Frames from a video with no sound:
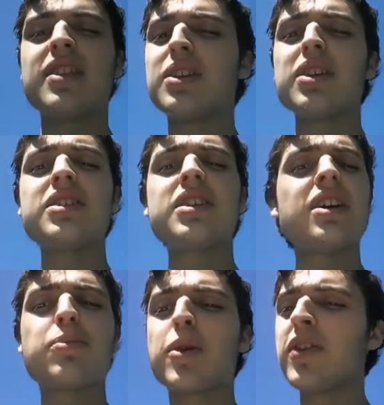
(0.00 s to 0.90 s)
Nothing to
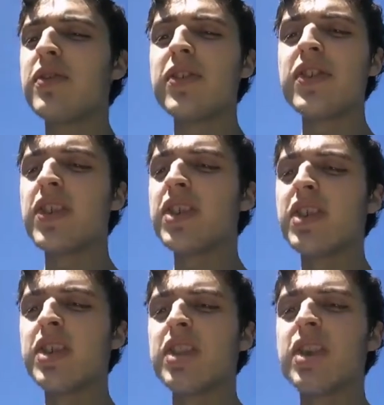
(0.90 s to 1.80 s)
say. Perfect movie.
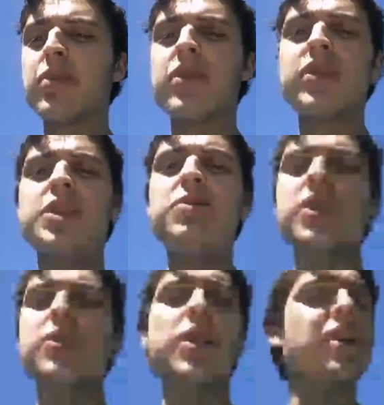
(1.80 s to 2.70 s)
Number 3,
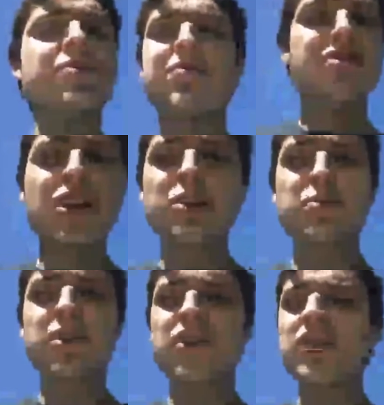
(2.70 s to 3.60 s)
Spirited Away. Another
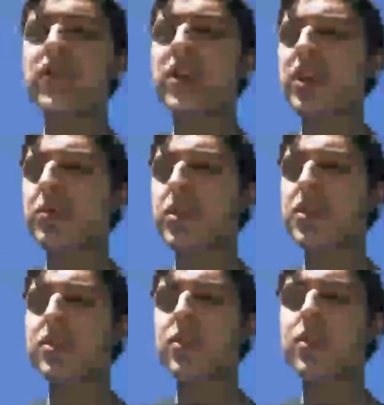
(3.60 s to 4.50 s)
perfect movie. Number
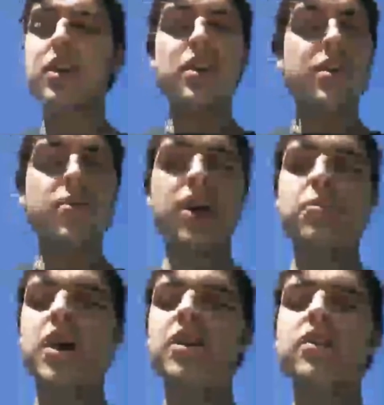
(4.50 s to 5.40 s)
2, Monty
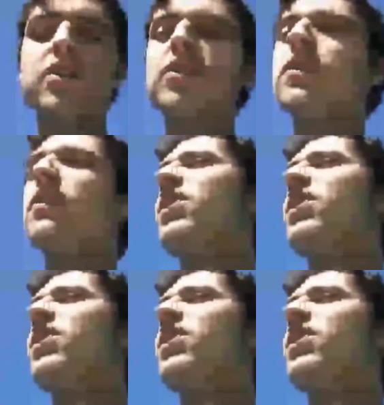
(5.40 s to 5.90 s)
Python and the Holy